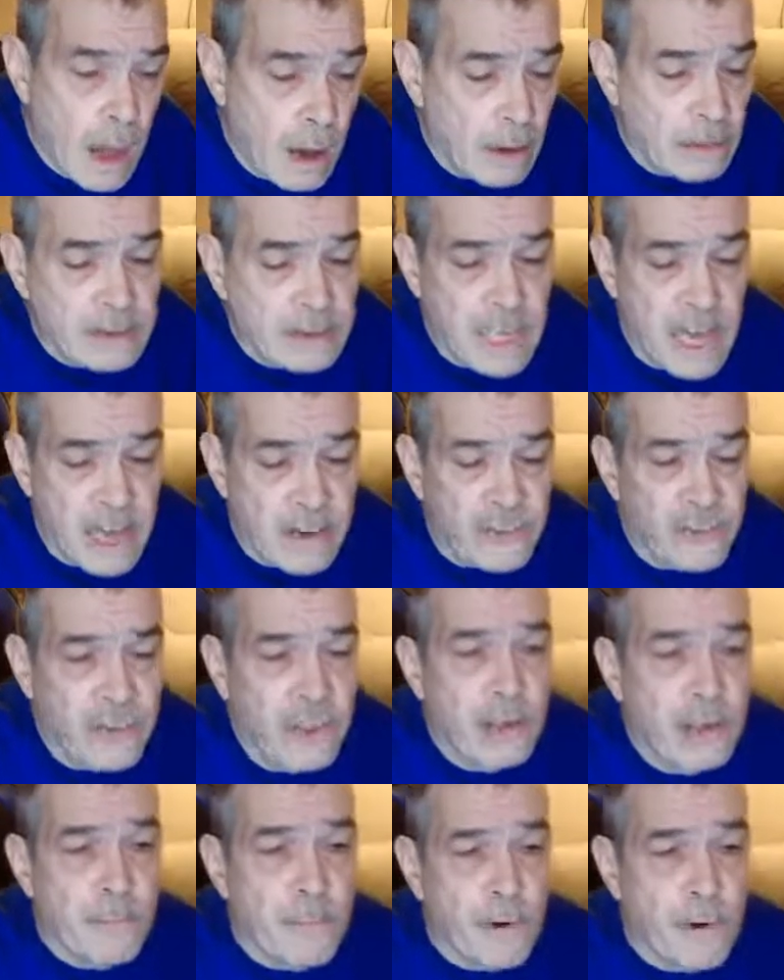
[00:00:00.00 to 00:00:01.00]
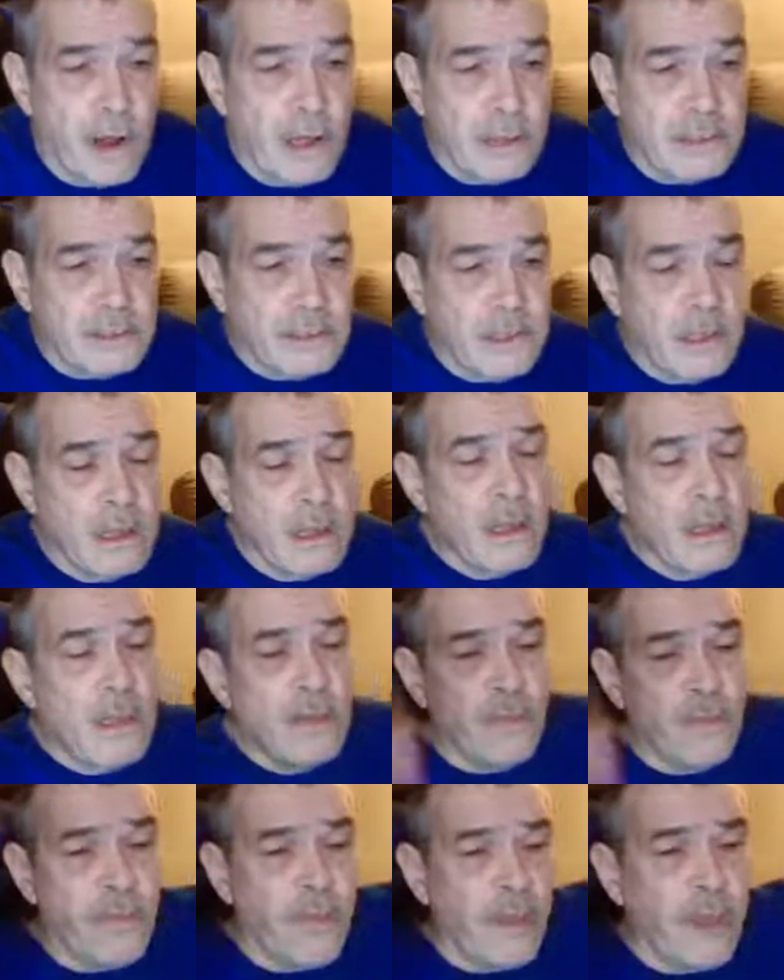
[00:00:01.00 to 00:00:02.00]
I was actually impressed.
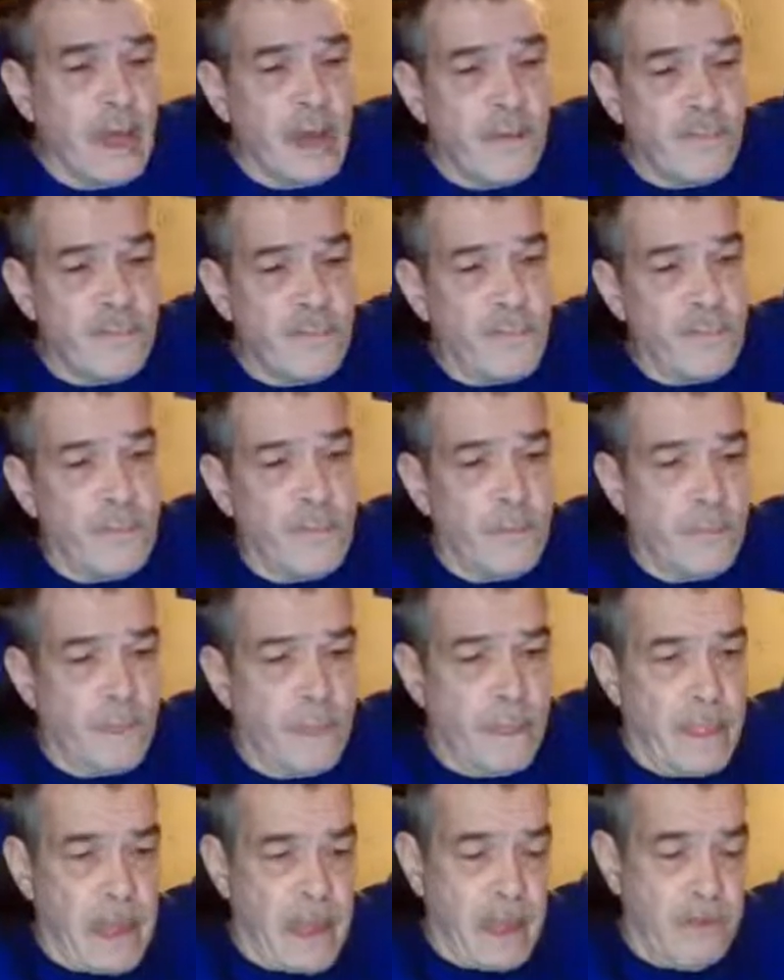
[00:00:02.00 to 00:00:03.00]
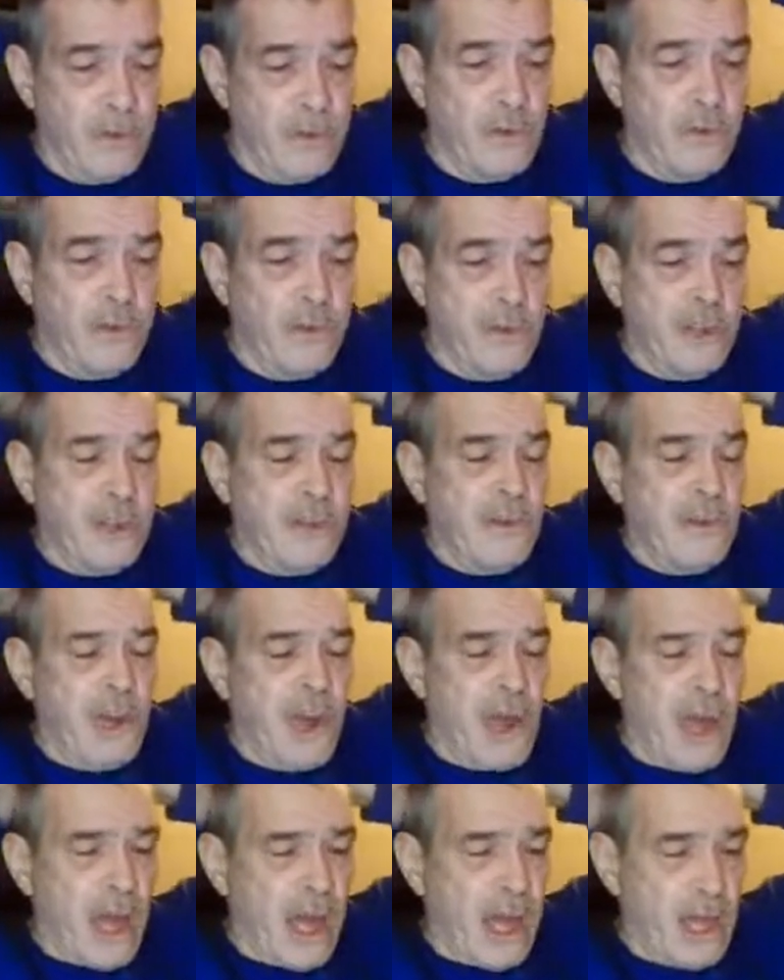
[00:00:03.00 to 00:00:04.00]
That new
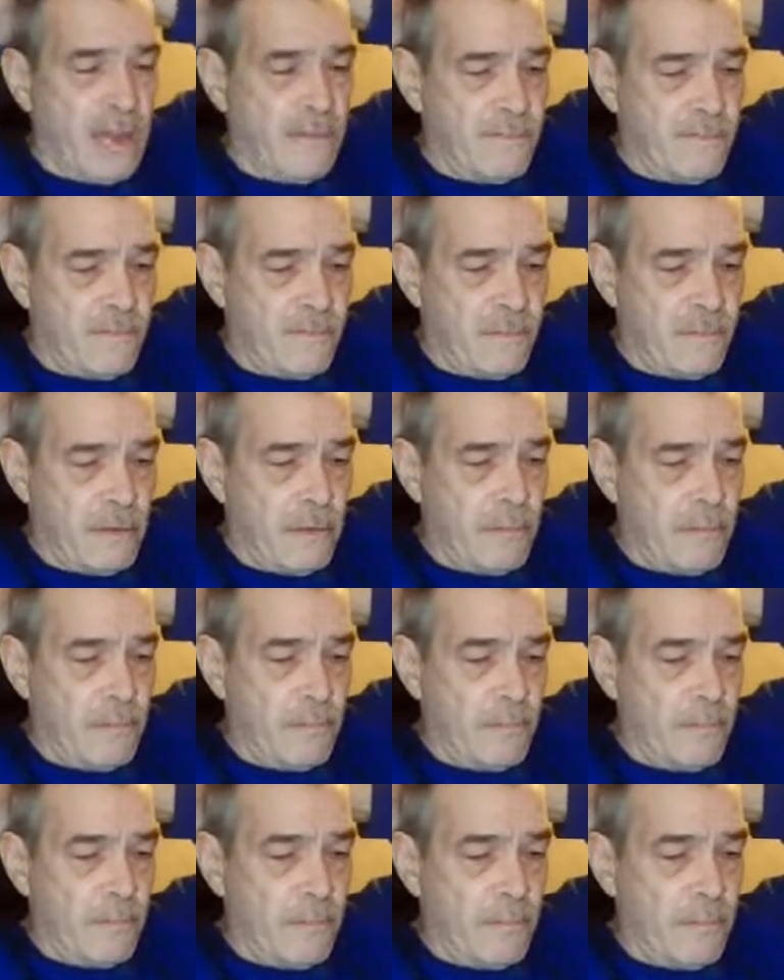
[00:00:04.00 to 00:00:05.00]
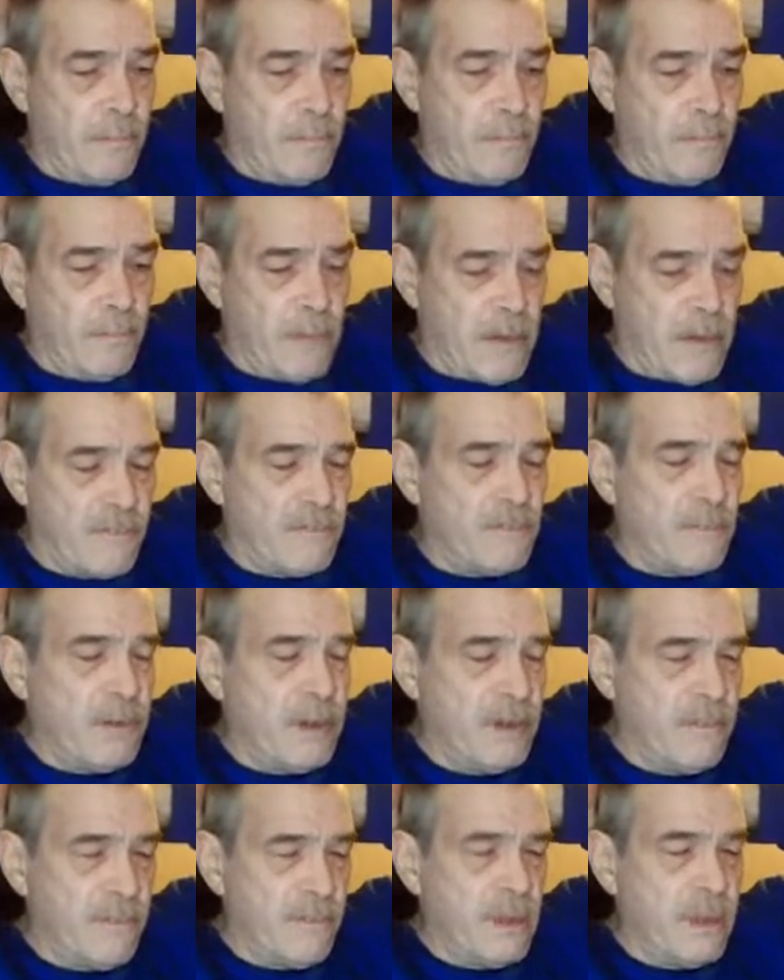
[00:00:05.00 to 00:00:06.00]
DJI
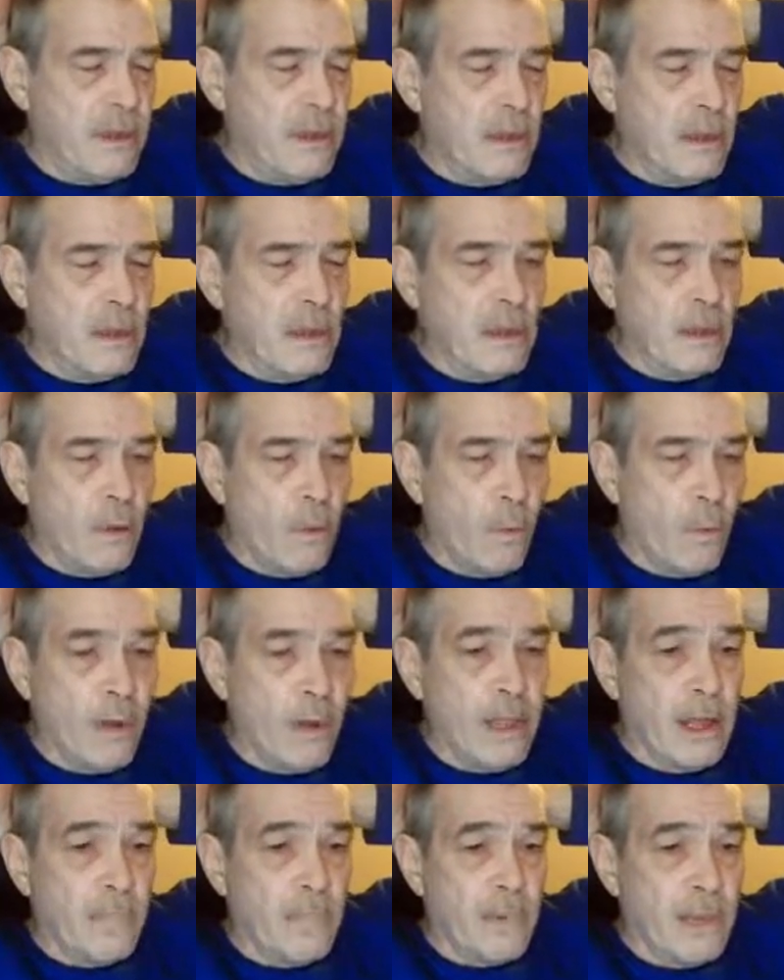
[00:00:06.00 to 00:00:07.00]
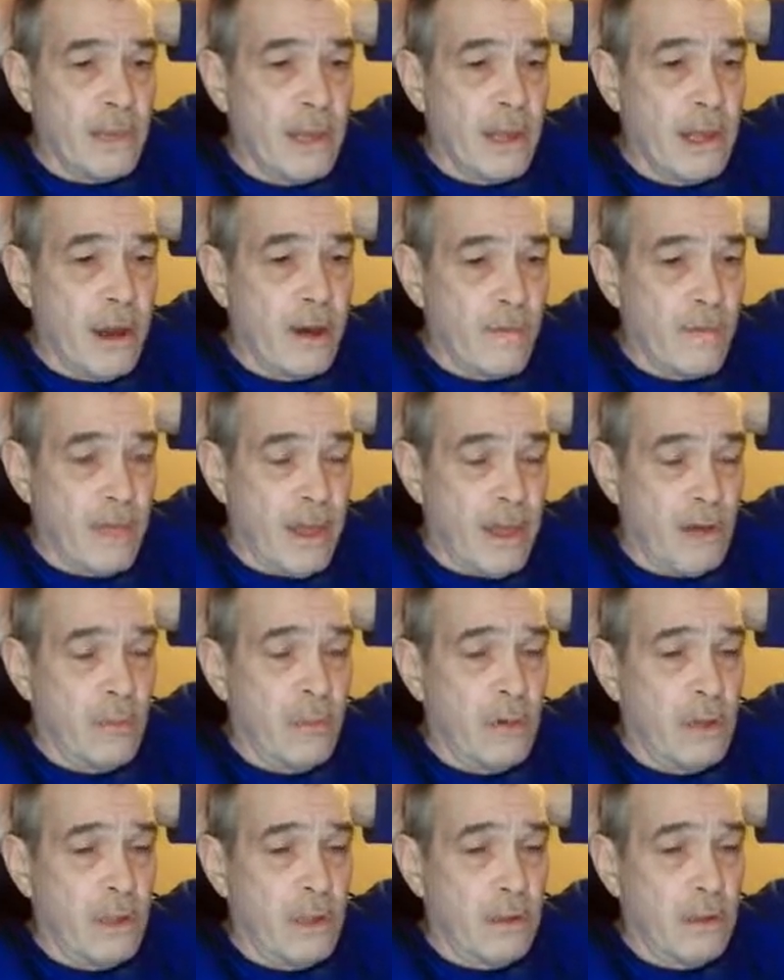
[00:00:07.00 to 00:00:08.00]
FPV went up in the air in
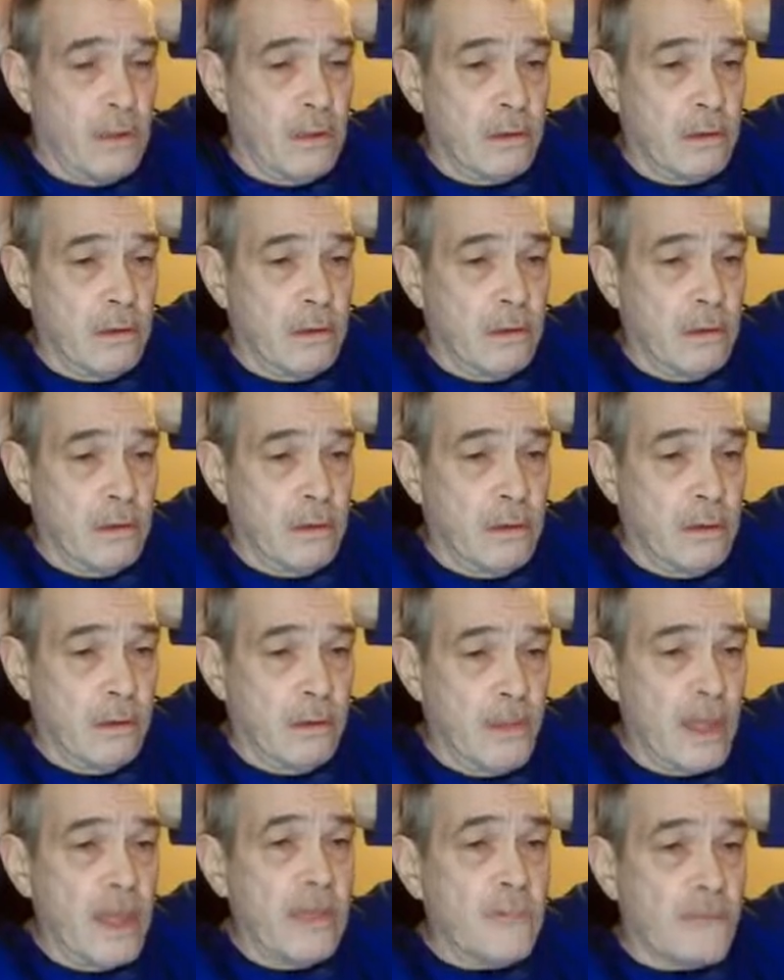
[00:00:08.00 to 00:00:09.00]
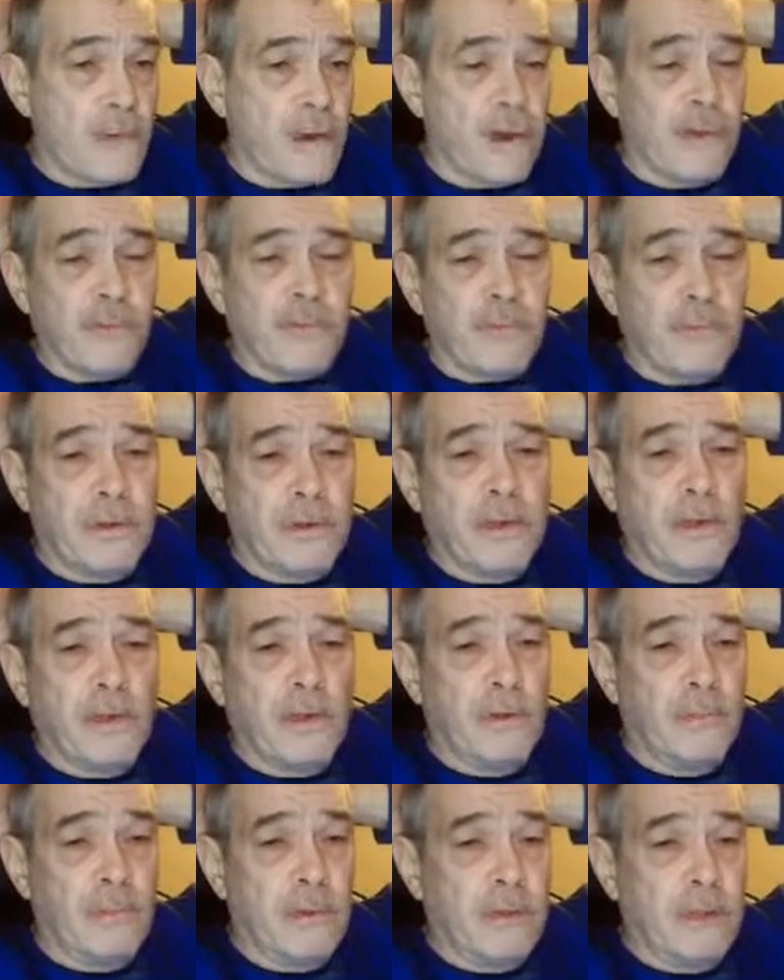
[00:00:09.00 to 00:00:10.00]
that wind. That impressed me a
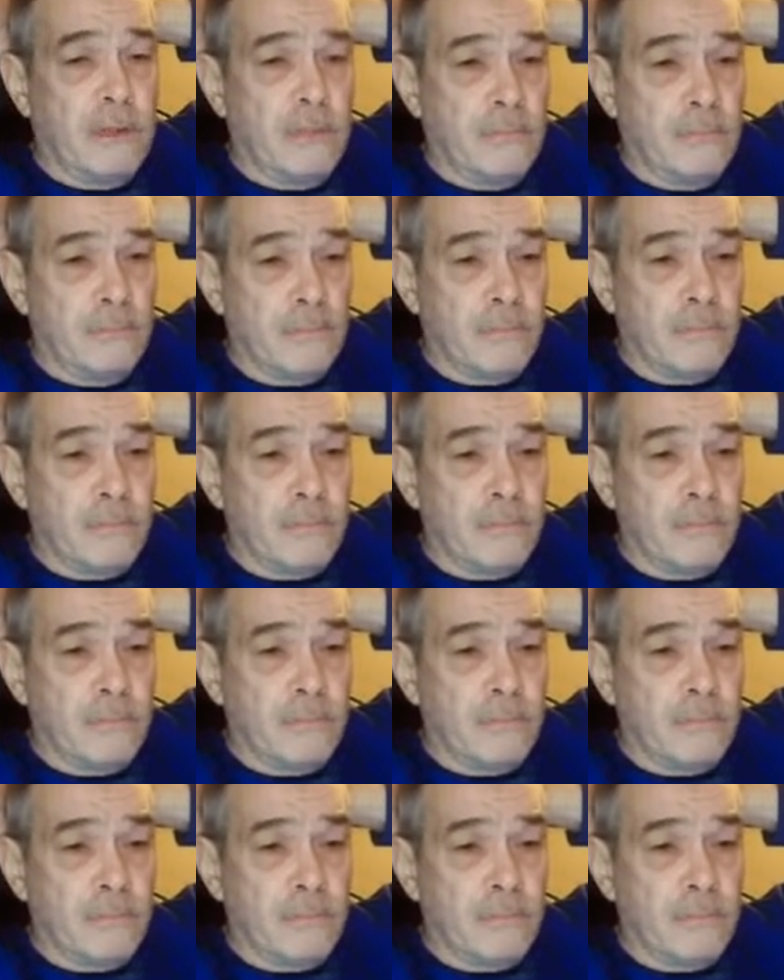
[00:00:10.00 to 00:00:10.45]
little bit.